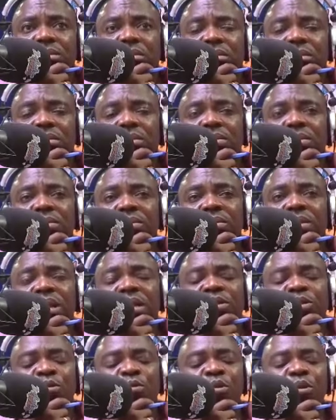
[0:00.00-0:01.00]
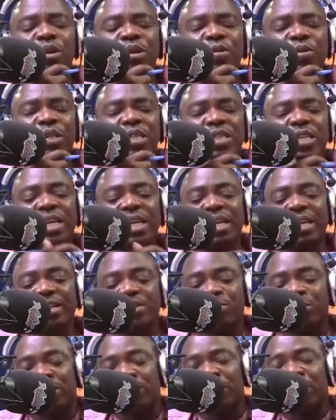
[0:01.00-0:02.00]
mm. yeah. so when, when you say it
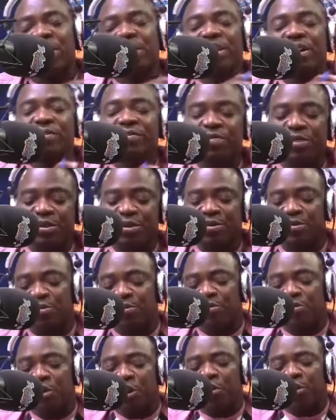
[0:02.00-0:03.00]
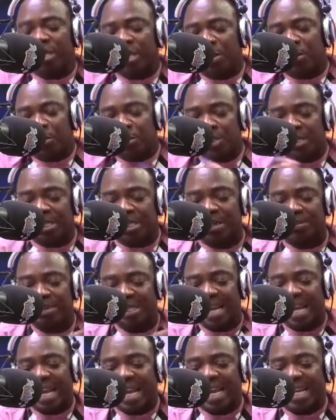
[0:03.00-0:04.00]
was a viral video what was the concept
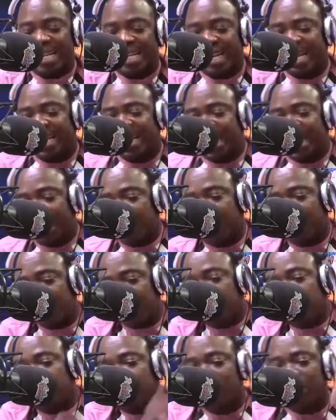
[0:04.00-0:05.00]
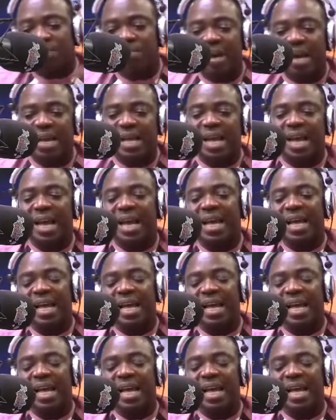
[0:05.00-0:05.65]
a dana breakthrough ni baya